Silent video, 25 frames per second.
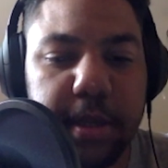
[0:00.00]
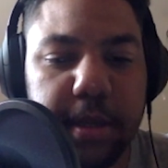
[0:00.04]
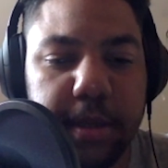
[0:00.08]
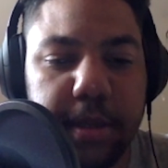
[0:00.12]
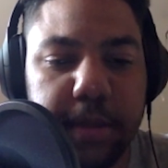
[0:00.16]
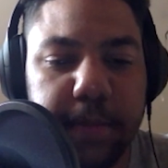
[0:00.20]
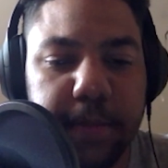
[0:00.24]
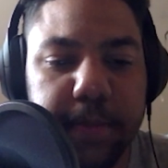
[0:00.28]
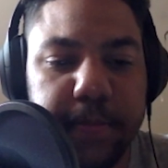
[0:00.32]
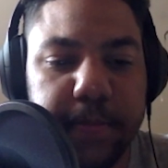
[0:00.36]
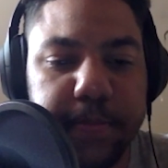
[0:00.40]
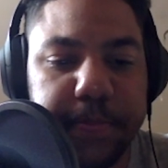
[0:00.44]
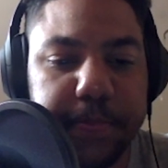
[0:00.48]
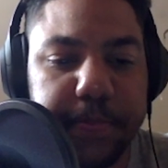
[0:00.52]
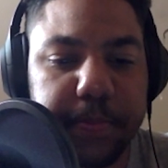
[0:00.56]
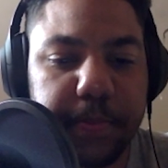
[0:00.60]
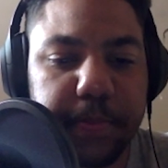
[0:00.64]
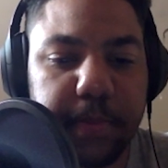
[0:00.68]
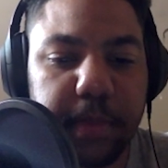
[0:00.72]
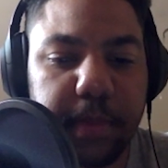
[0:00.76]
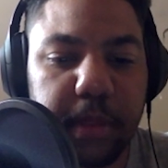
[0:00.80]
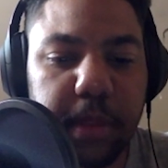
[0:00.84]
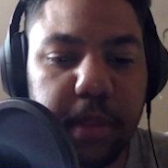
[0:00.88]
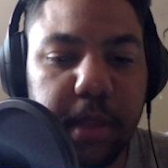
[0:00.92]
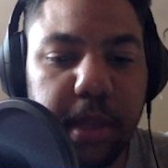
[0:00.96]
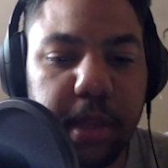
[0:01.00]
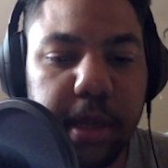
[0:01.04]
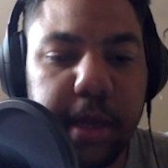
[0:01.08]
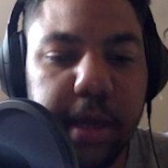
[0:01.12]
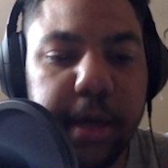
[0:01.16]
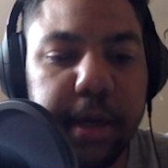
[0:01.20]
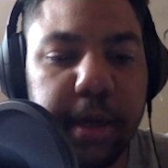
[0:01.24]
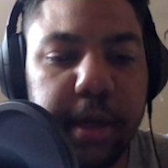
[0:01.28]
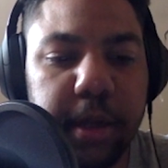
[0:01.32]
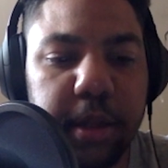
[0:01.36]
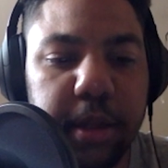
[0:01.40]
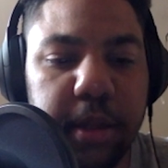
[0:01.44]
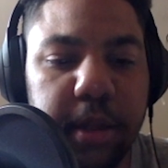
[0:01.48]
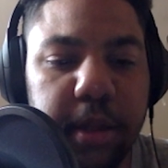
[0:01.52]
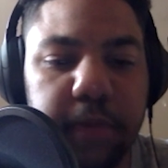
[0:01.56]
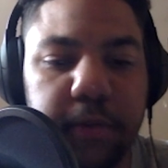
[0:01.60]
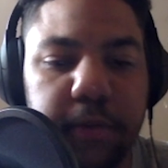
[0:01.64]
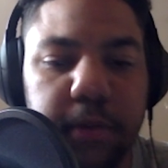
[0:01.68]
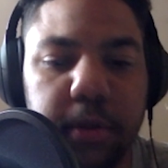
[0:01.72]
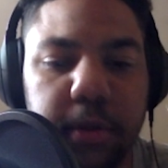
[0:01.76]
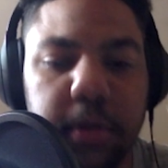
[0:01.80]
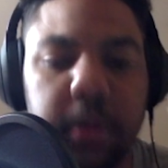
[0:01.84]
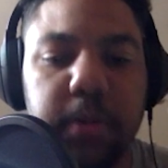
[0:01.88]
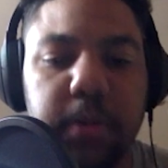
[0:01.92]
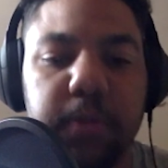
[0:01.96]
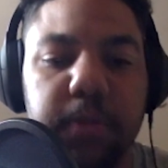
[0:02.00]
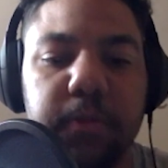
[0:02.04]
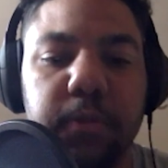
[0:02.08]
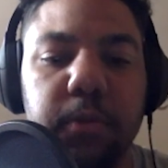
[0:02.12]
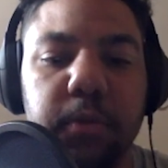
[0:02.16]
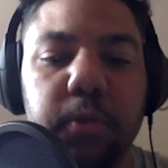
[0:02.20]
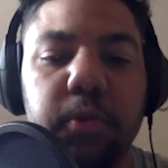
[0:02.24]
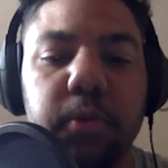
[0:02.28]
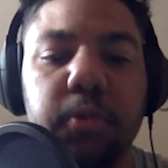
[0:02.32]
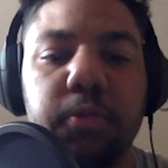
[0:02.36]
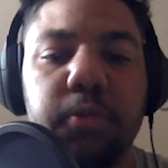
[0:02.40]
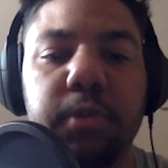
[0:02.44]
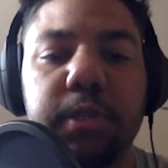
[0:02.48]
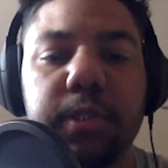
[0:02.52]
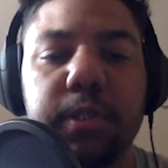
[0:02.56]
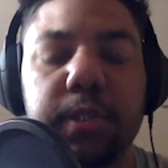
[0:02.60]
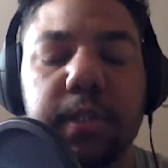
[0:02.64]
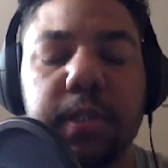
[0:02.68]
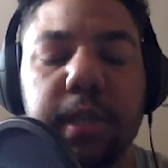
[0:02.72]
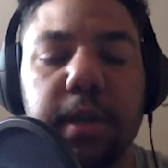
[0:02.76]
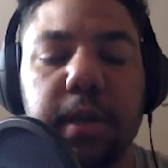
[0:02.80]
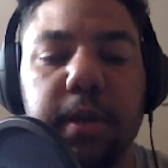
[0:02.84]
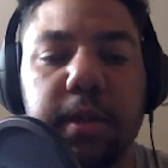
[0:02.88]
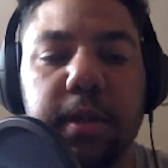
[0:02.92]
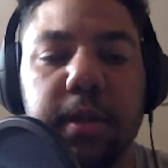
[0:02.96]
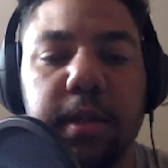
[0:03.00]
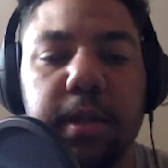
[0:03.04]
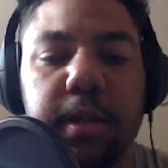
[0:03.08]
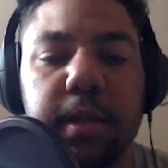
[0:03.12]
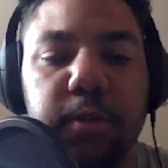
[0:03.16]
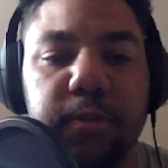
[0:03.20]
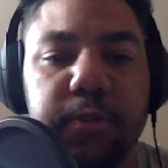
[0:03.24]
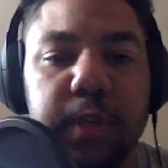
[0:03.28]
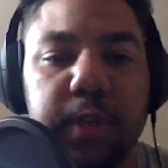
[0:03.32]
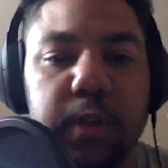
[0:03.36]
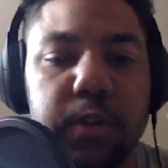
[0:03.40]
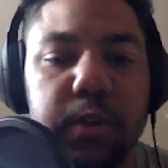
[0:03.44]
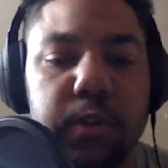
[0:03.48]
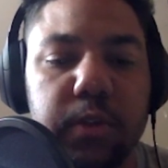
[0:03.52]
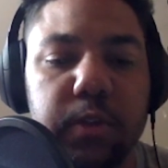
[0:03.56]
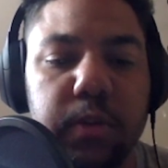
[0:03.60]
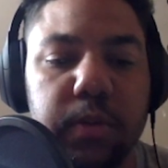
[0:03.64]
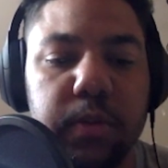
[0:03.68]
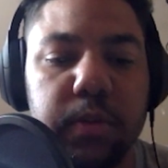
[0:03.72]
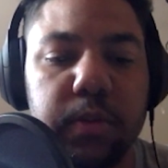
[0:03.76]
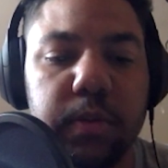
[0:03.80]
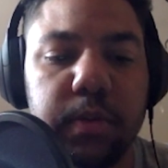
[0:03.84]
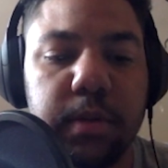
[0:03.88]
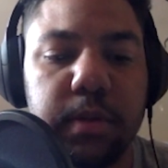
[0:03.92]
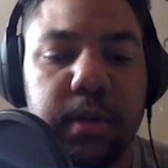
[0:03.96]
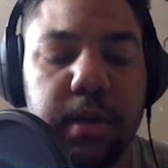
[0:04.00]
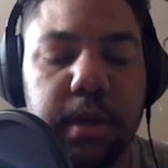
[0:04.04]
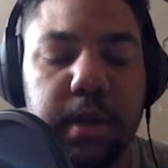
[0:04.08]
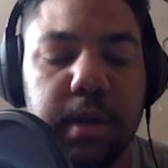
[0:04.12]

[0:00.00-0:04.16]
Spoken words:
And I think for all the reasons that we've touched on